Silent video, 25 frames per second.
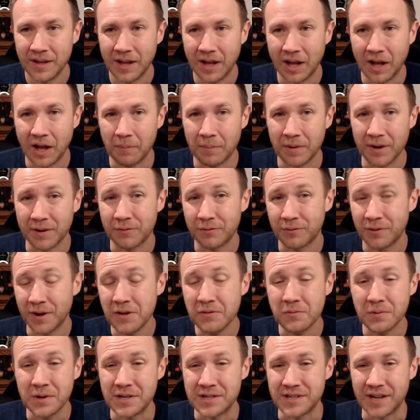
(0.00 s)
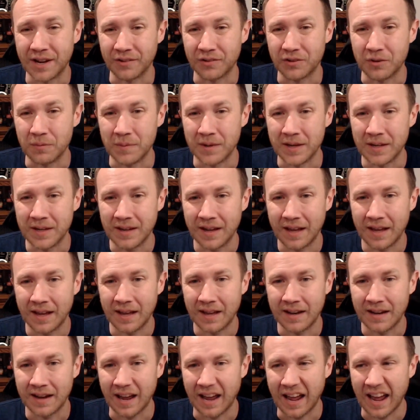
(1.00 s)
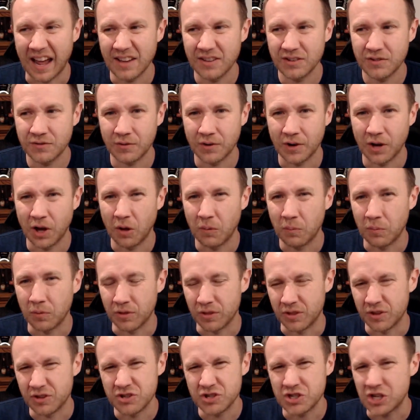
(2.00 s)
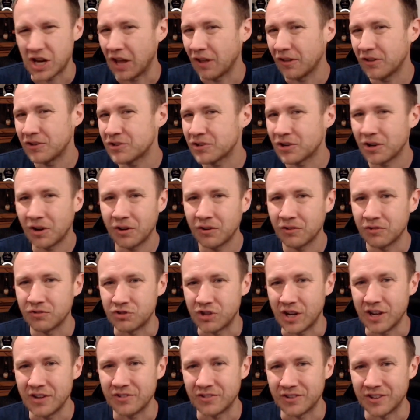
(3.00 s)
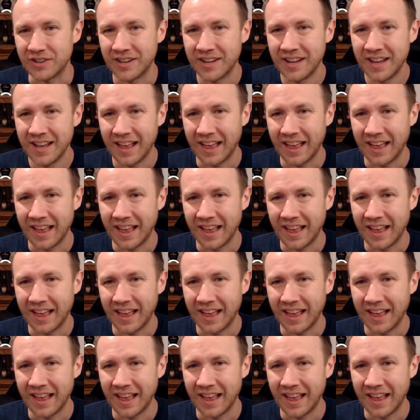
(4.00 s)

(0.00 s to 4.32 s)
uh, but a friend reached out to me and asked for help with this challenge called JSON.